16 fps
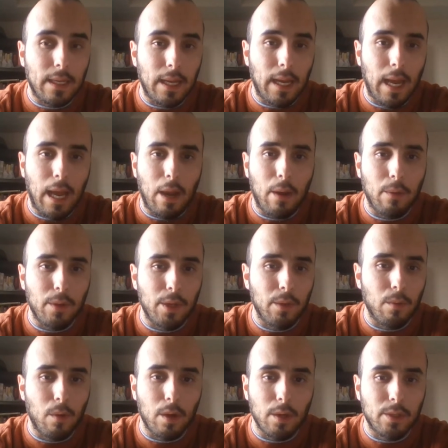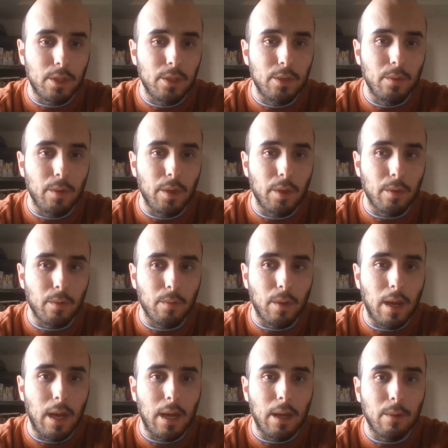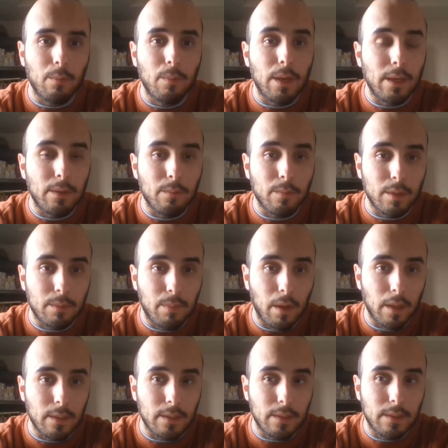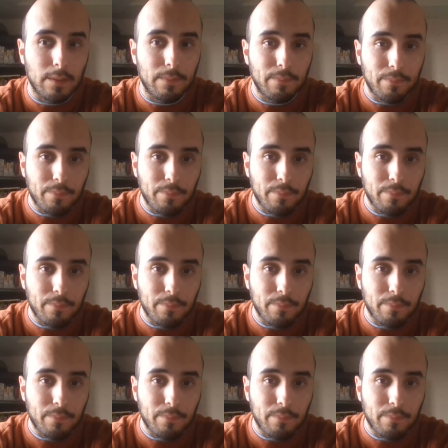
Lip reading: how you are to do your written response.